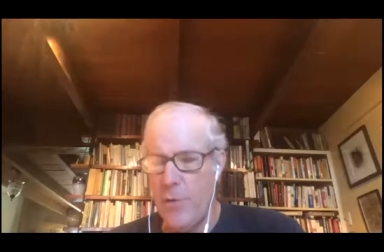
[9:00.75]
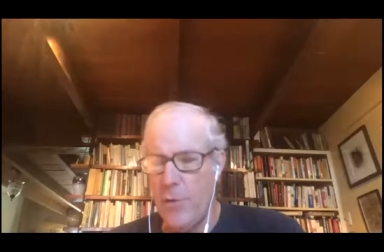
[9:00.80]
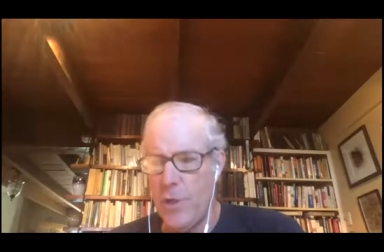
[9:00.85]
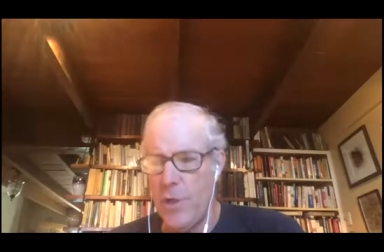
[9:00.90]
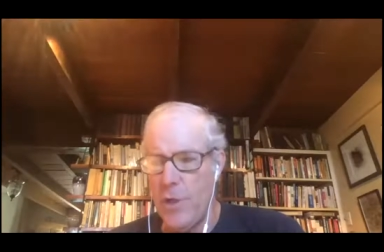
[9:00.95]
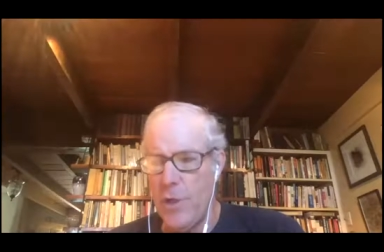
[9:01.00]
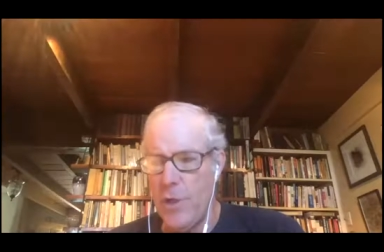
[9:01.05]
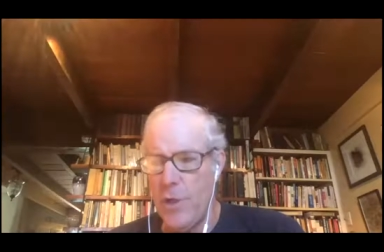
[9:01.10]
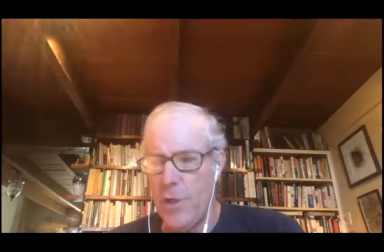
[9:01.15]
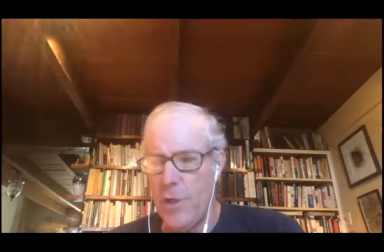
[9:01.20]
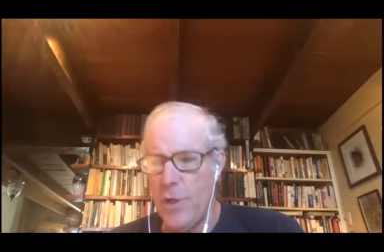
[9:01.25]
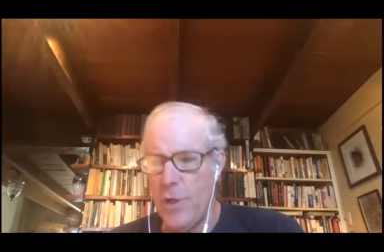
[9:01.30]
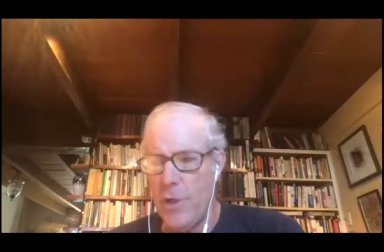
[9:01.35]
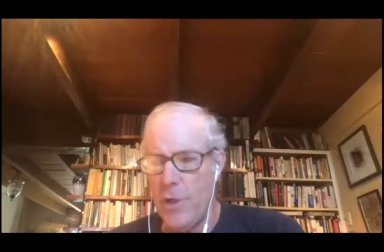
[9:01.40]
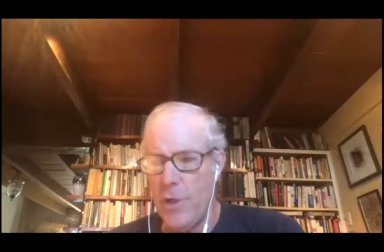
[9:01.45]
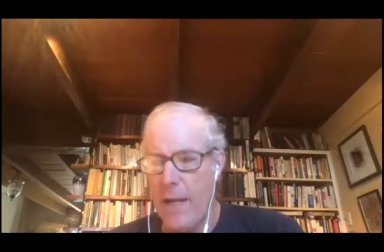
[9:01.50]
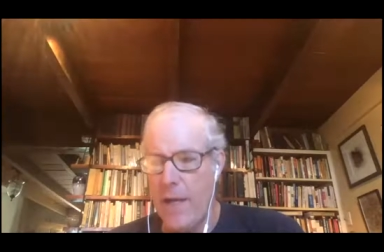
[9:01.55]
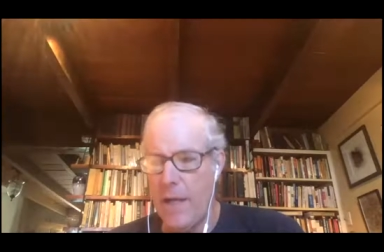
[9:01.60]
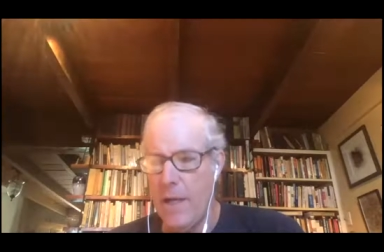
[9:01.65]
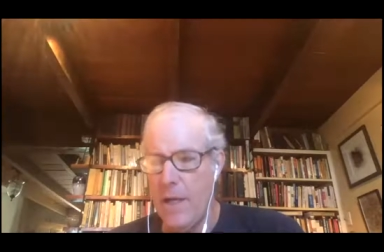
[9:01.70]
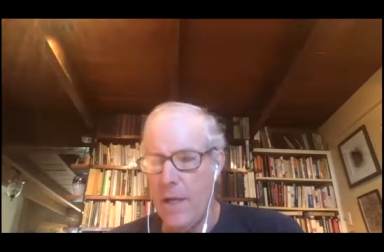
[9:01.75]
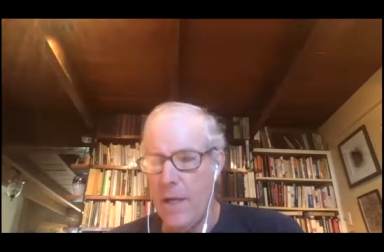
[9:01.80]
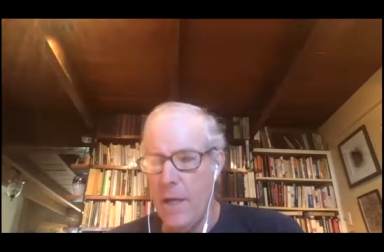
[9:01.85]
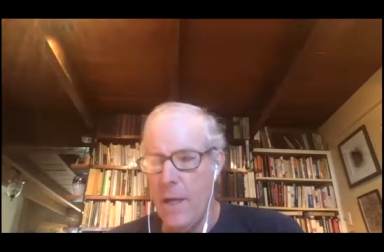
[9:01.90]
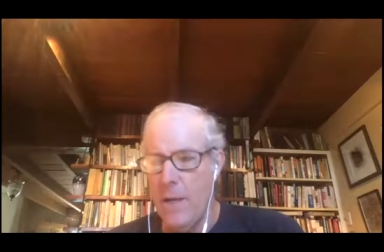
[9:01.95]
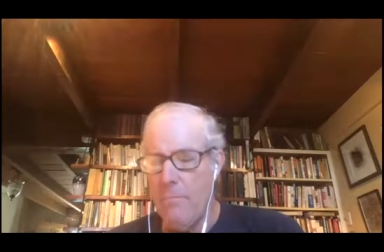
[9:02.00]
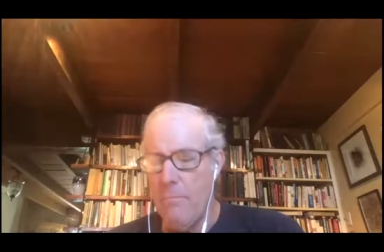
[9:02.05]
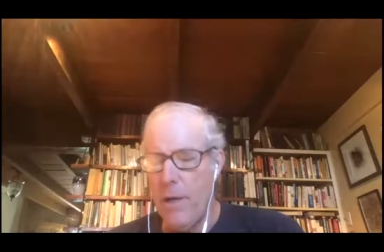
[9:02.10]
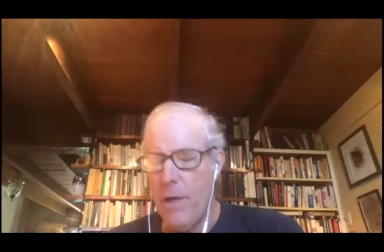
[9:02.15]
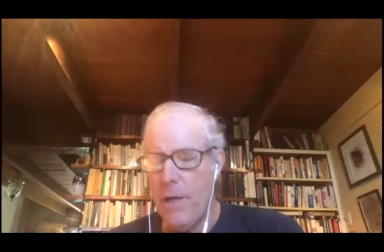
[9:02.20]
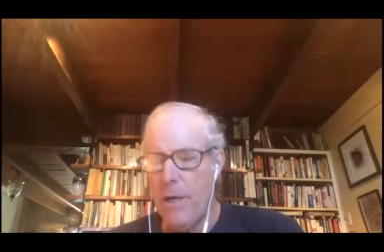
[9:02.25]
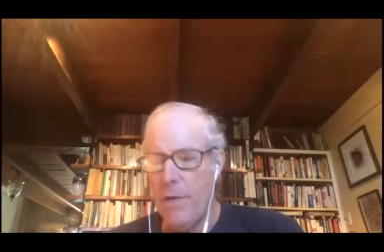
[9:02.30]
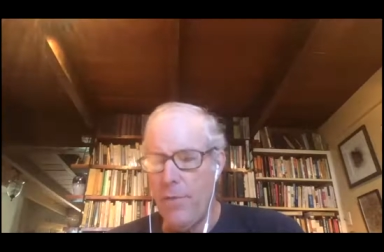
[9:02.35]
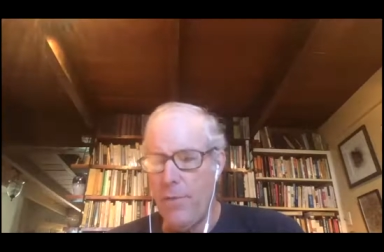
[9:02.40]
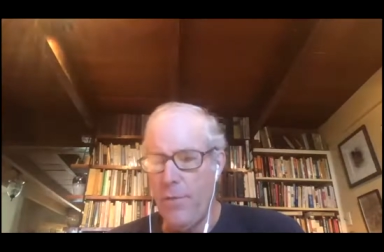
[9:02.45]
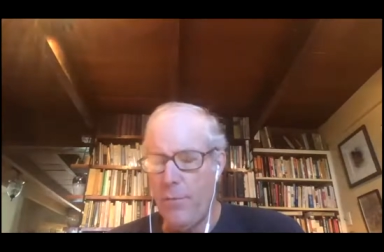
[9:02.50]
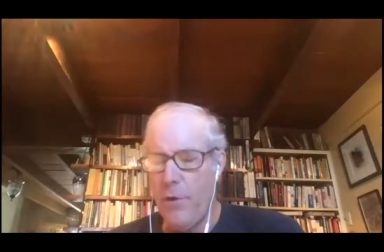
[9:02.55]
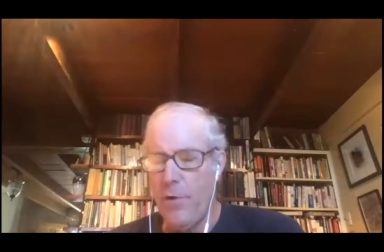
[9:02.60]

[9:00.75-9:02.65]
a new paddock, but three or